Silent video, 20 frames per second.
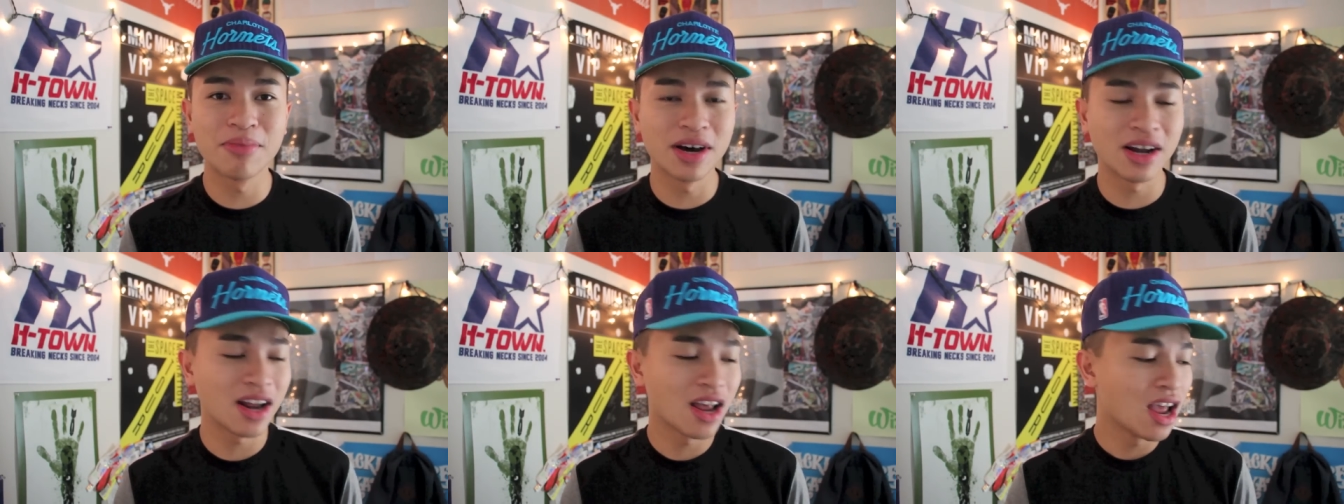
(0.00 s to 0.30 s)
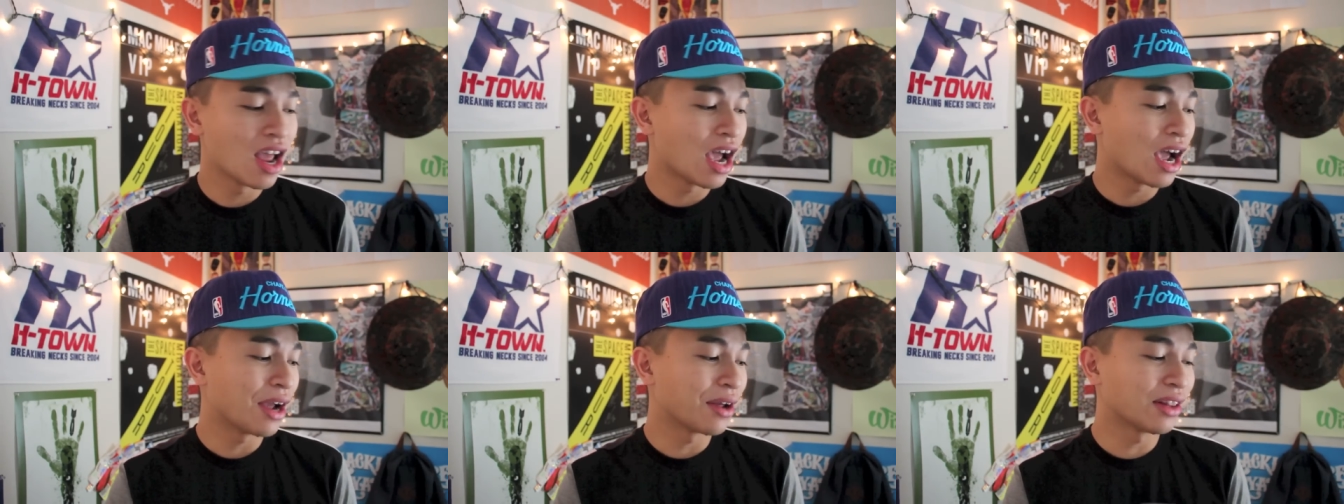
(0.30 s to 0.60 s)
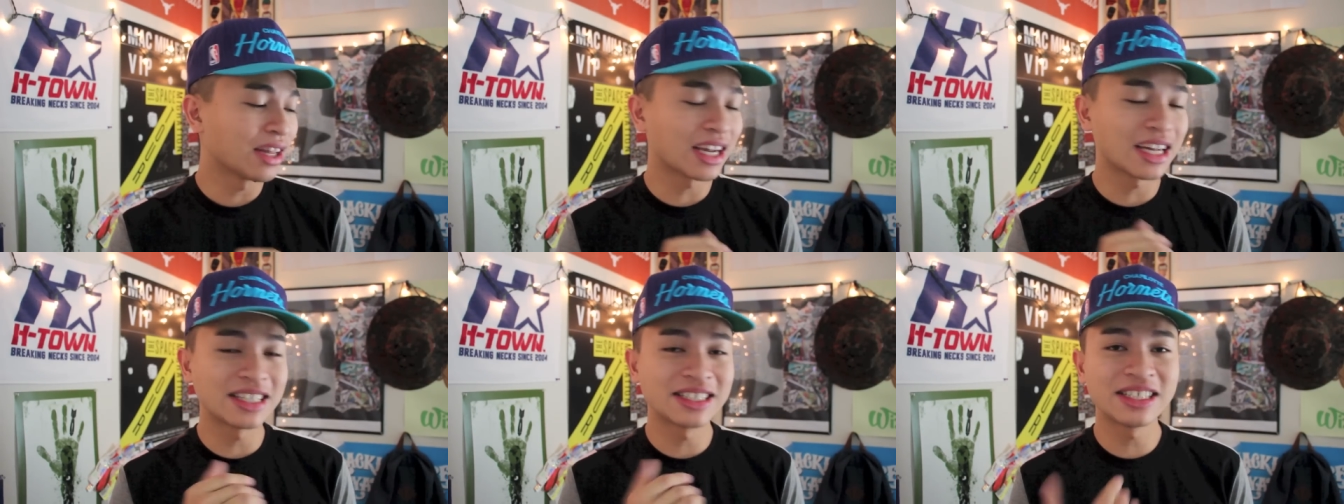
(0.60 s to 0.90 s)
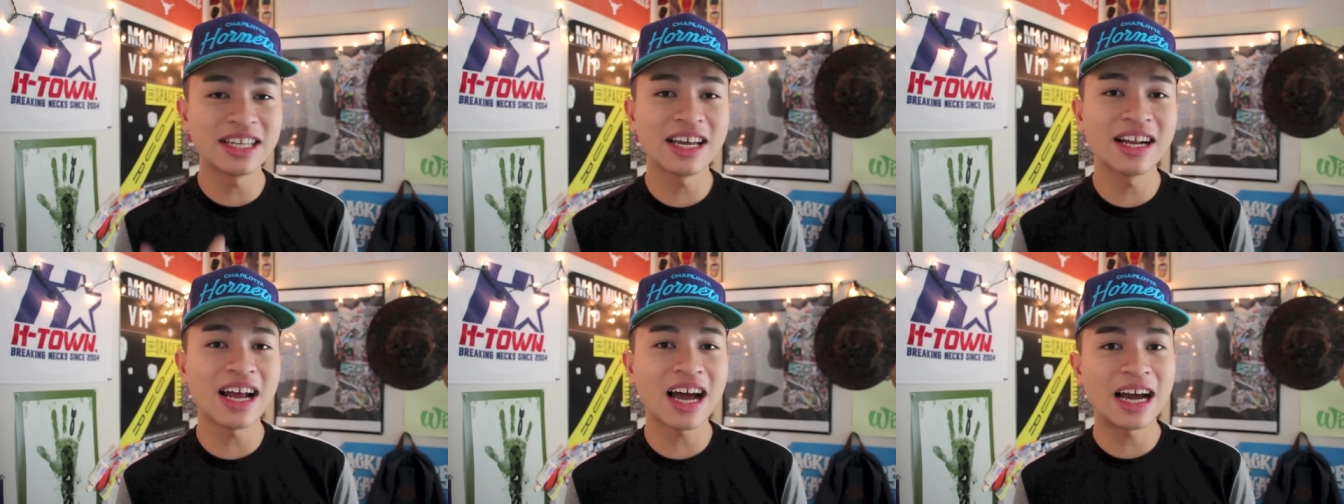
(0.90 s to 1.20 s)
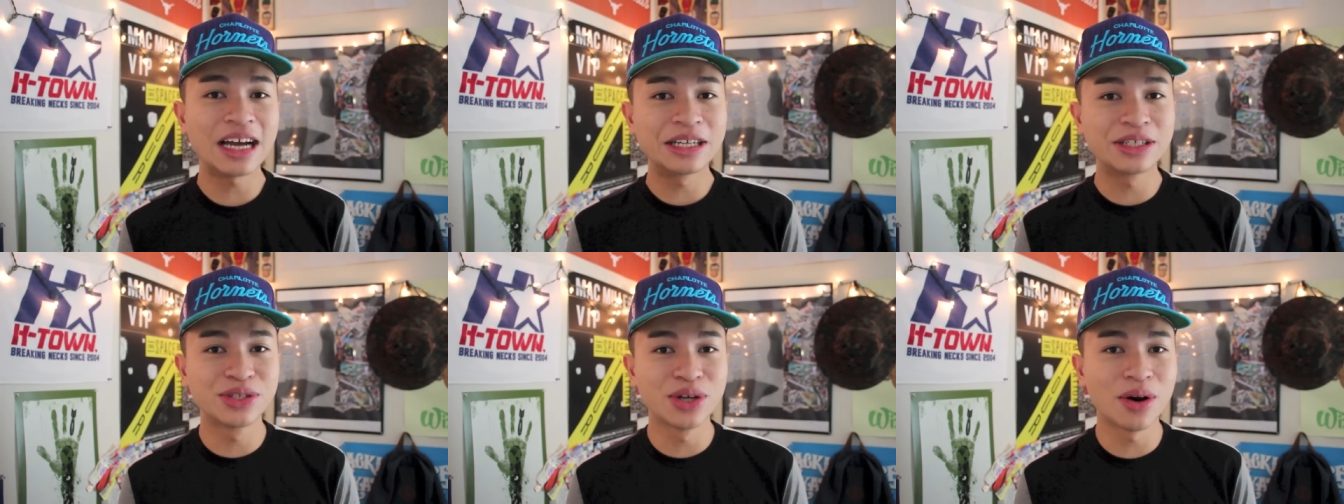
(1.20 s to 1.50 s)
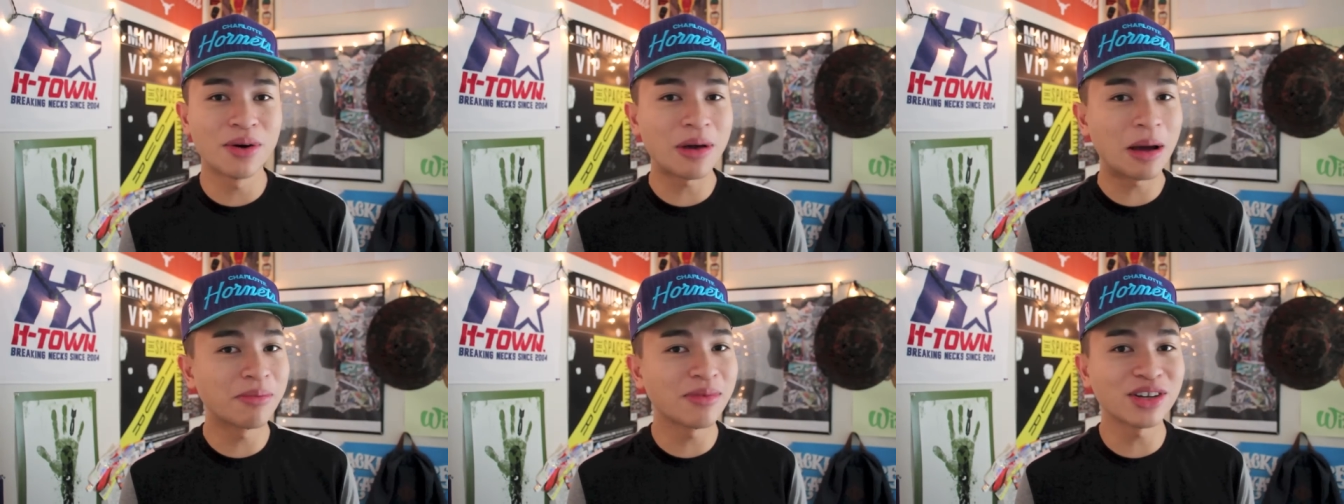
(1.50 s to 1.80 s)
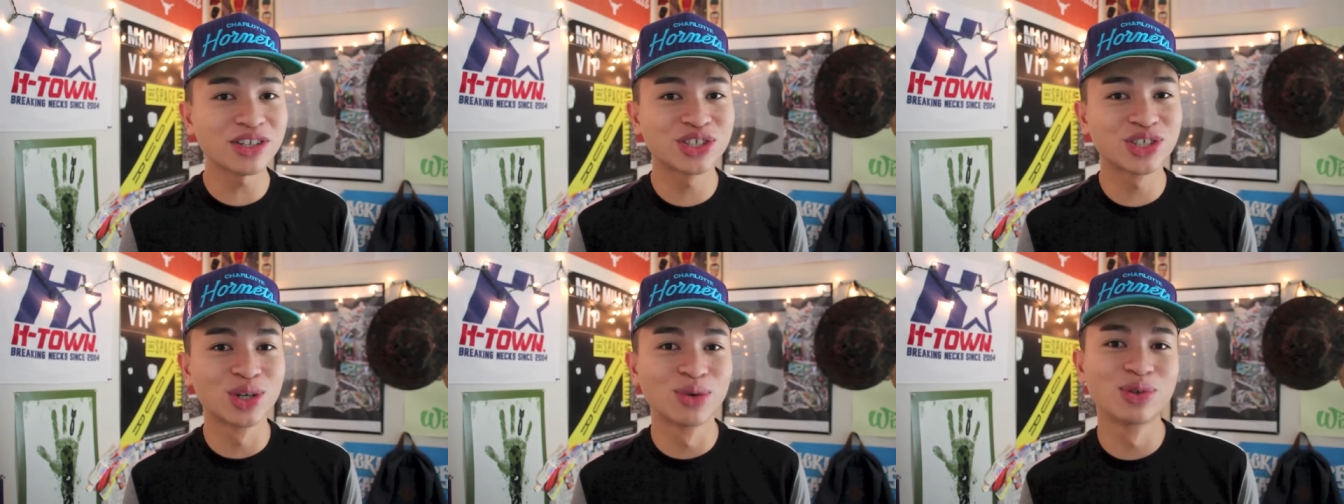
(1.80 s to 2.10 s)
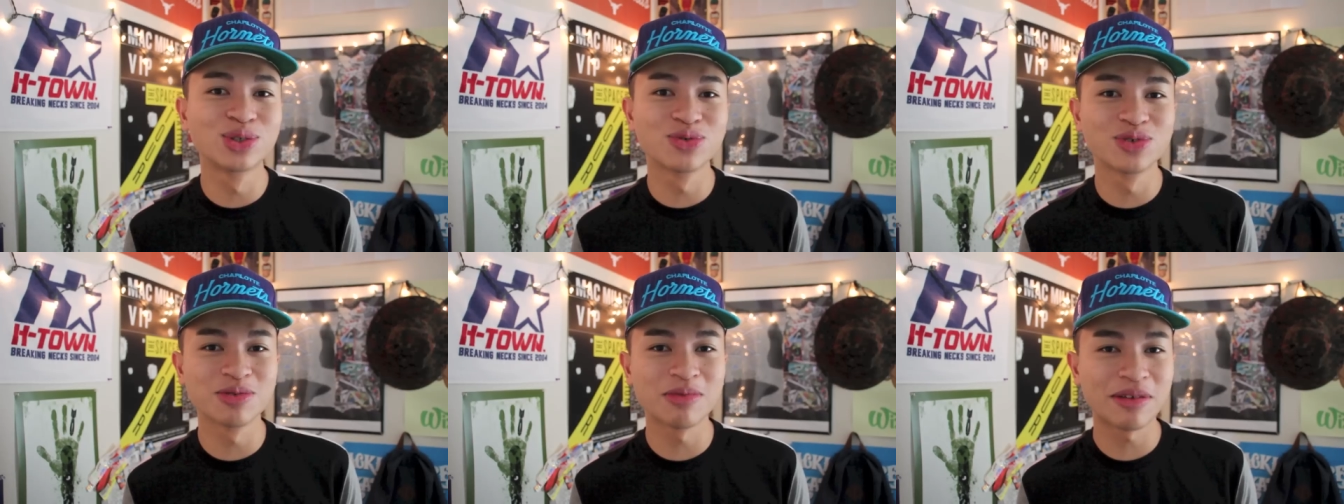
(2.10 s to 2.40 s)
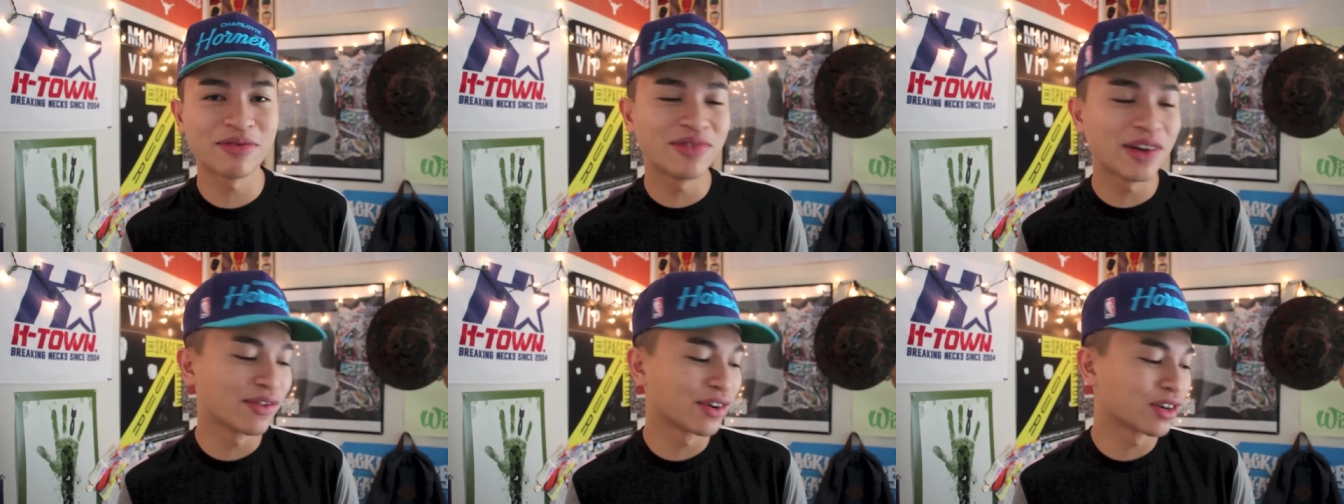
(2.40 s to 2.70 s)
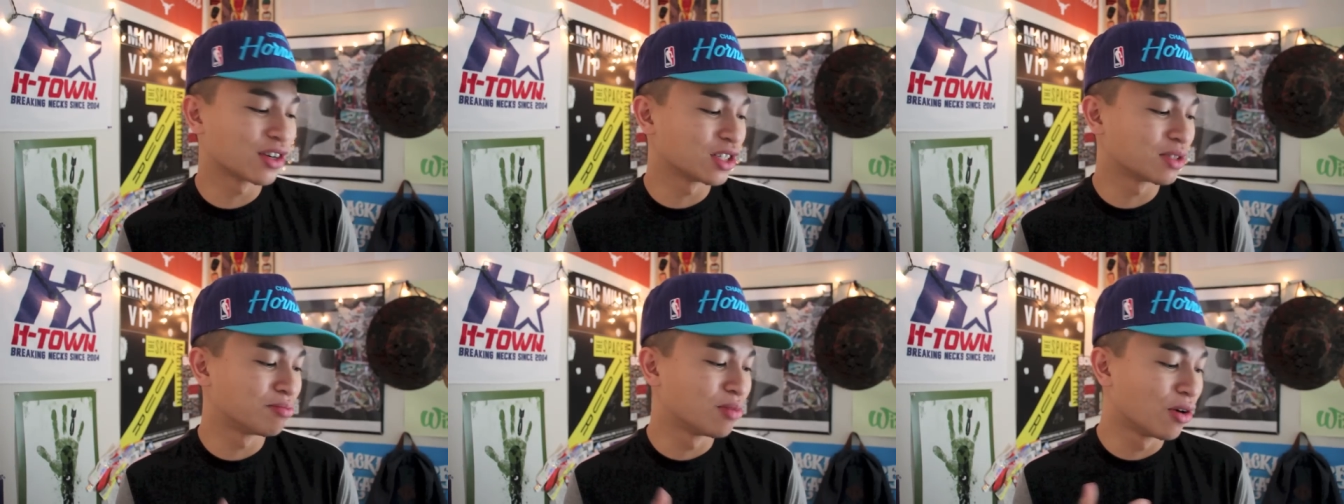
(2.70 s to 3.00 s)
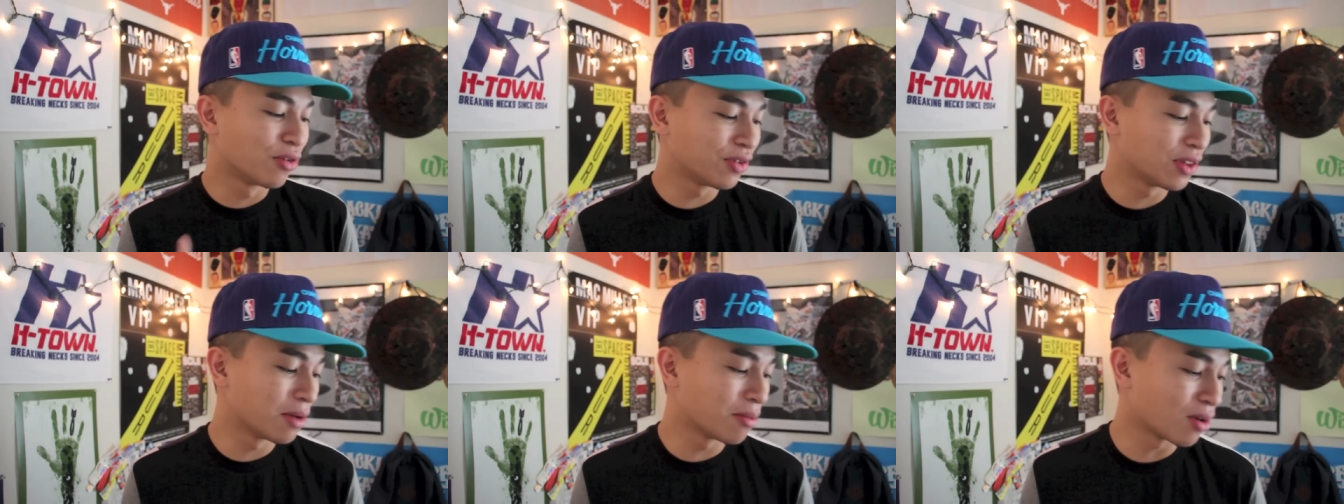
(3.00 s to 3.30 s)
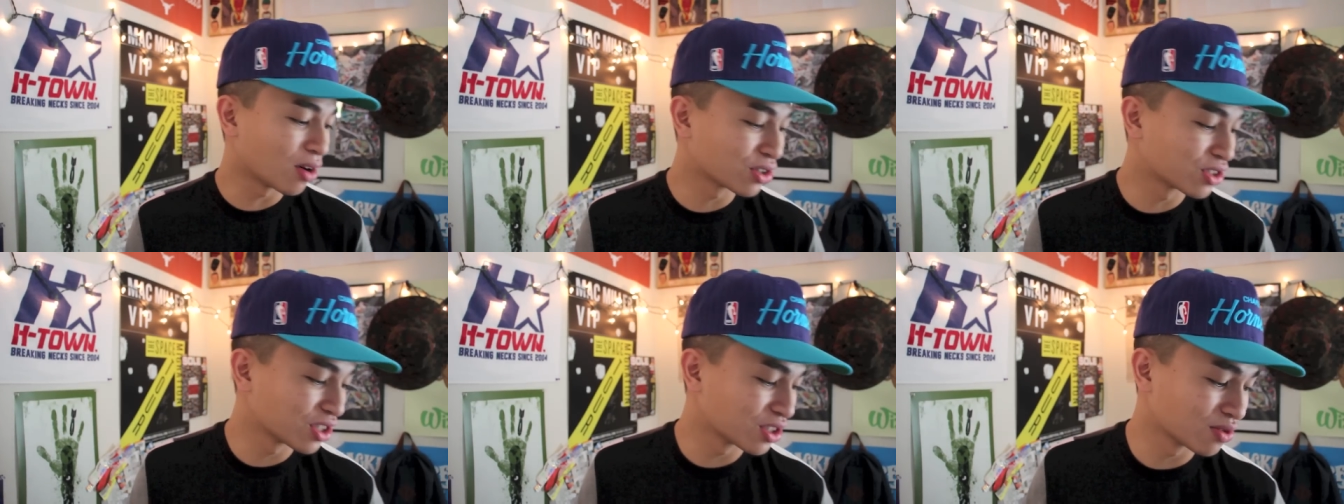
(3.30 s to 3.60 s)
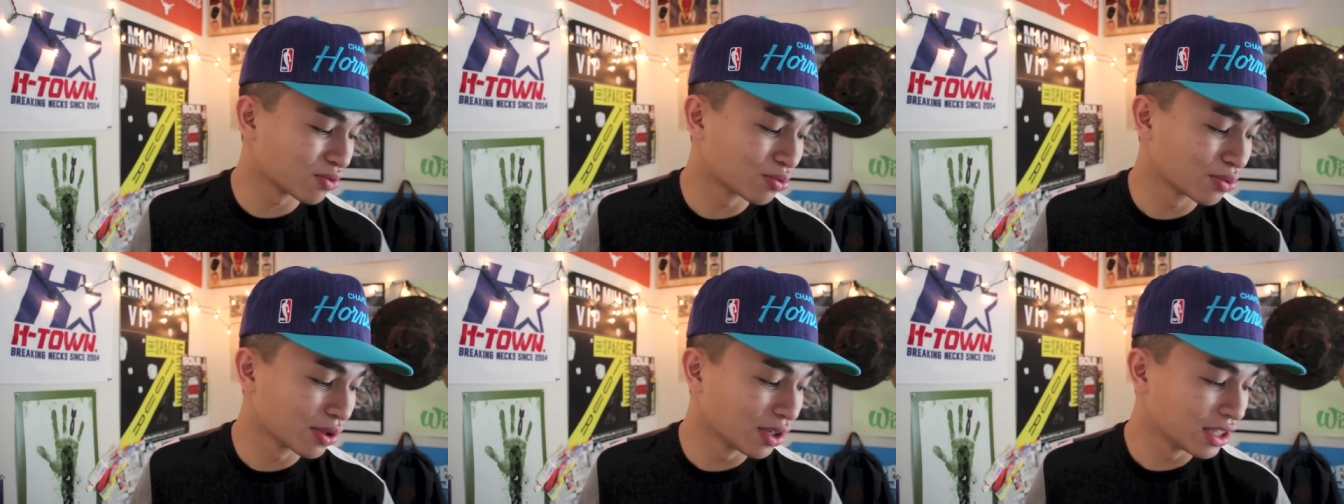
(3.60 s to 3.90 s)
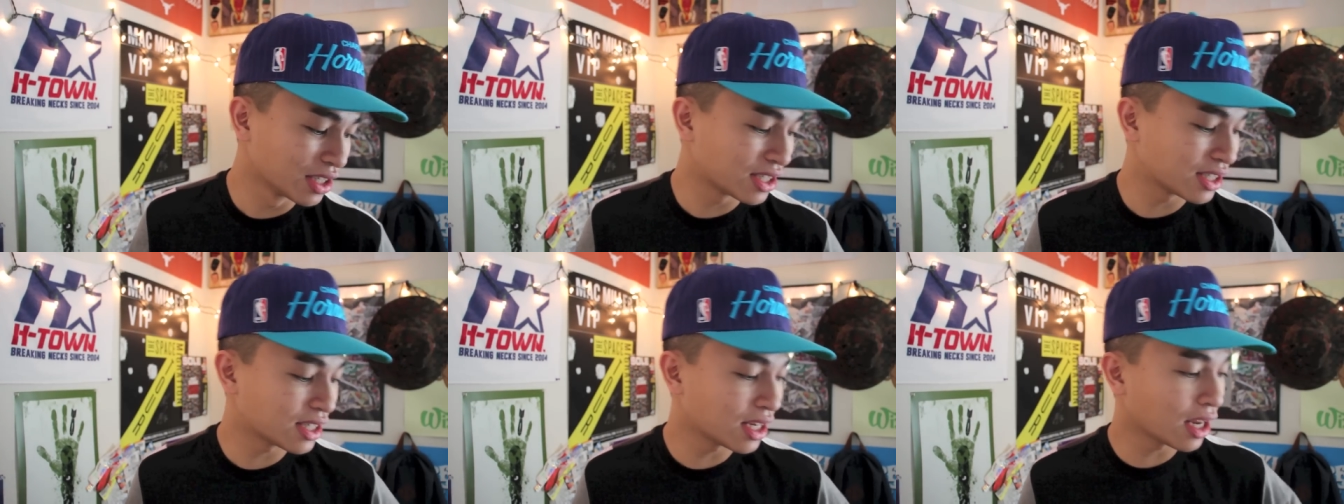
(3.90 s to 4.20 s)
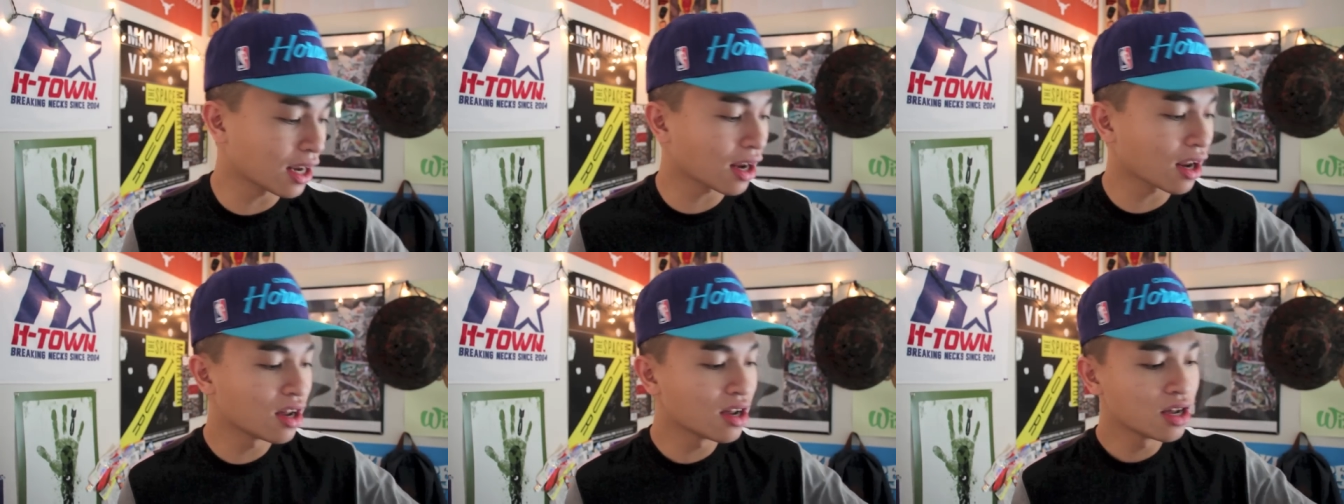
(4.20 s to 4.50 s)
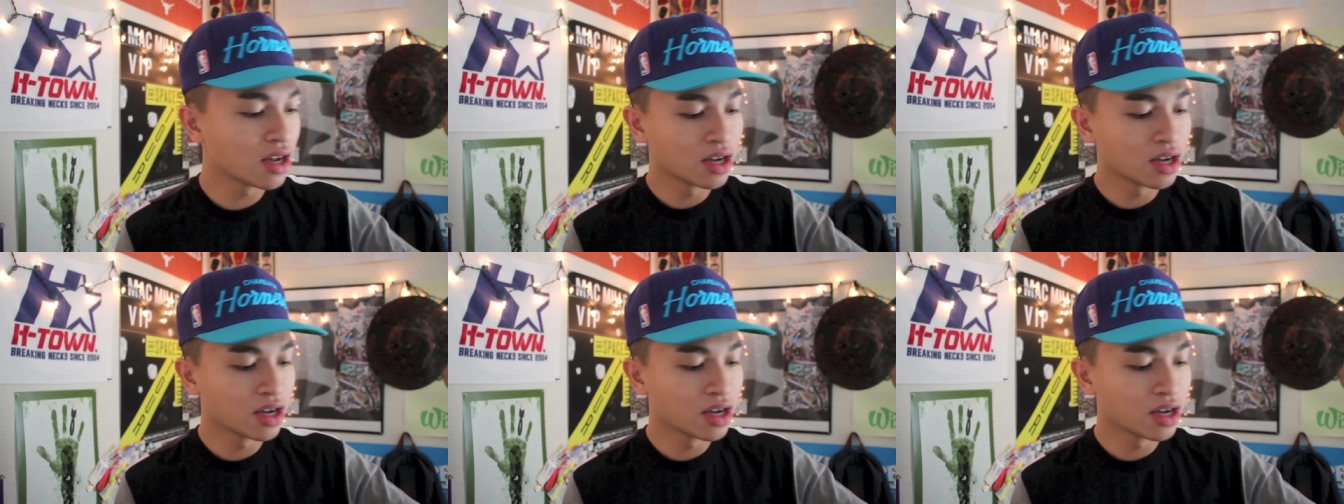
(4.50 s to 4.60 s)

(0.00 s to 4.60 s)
but like I said, I don't, I'm not sure which one's my favorite because both of them are just really sick.